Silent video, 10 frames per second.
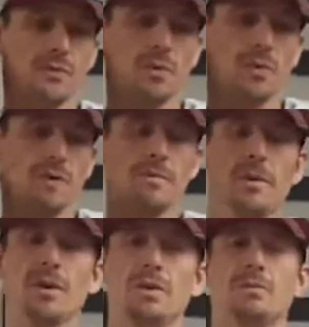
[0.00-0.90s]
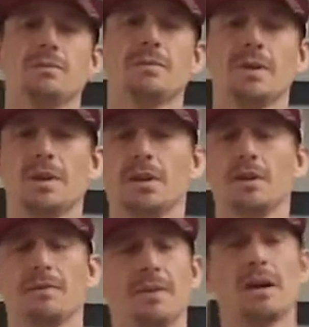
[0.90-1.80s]
for everybody who's
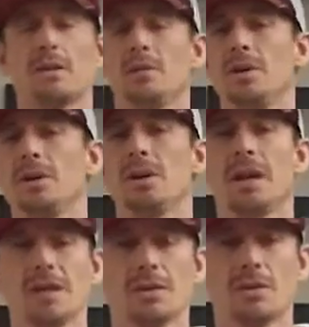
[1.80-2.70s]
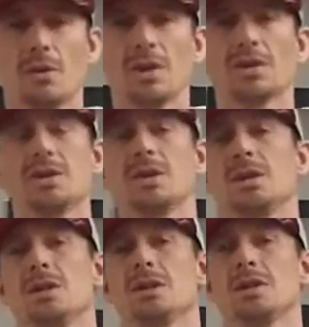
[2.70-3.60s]
been following, asking
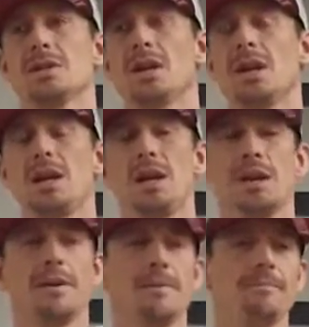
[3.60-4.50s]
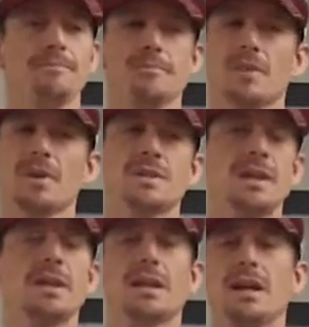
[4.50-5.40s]
questions, and
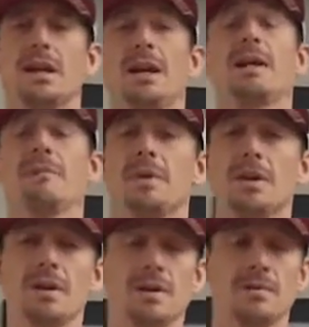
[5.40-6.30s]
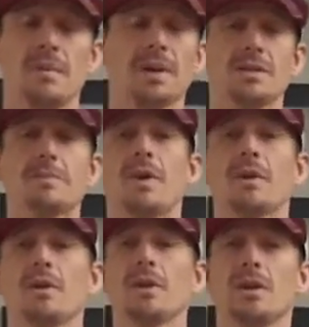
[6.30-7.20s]
saying that I've been
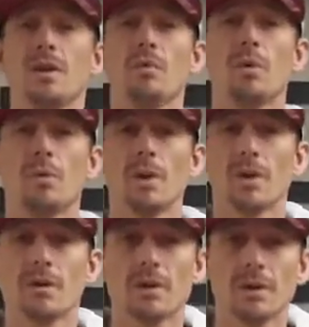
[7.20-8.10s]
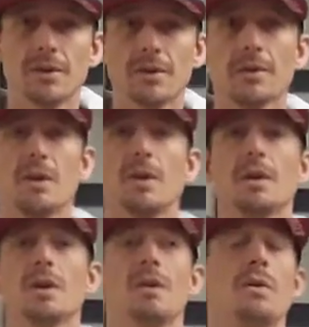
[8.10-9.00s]
inspiring in one way or another,
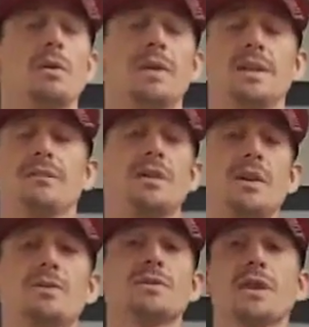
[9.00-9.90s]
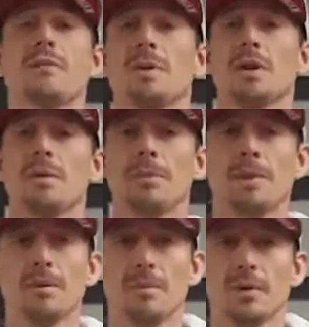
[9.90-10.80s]
or that the videos have been helping
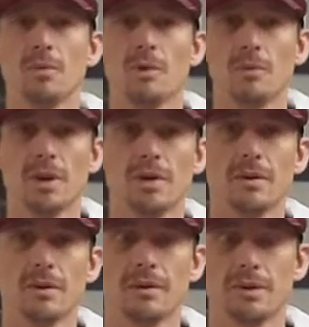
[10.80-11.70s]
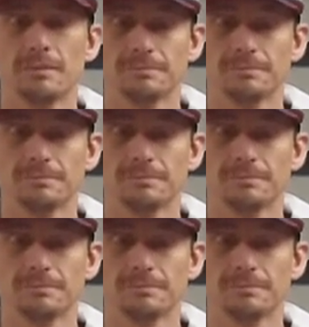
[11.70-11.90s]
them in one way or another.